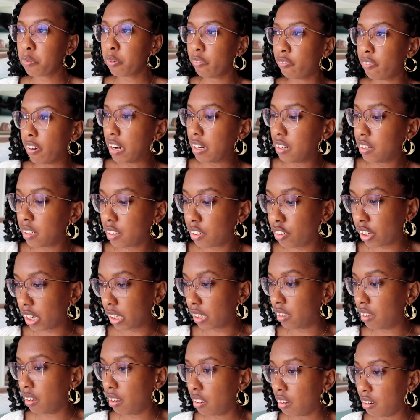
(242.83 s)
We finally
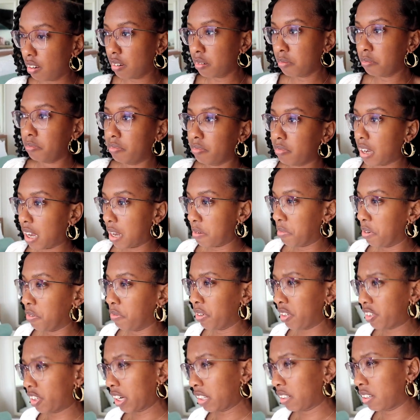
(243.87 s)
checked in. I mean,
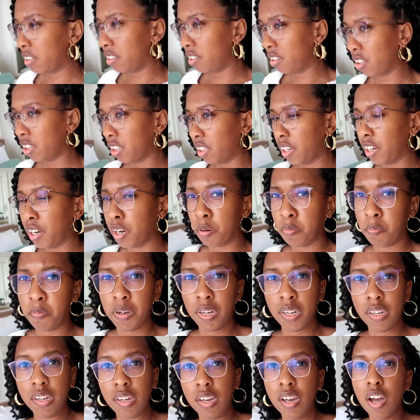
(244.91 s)
we checked in earlier,
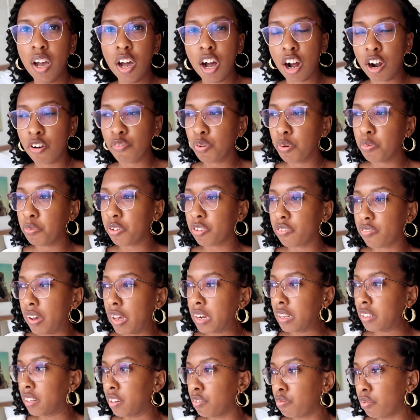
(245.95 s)
but our room was
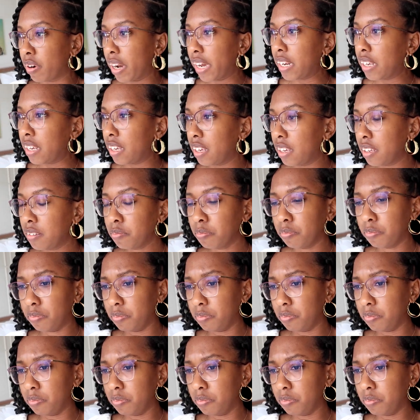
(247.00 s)
finally ready.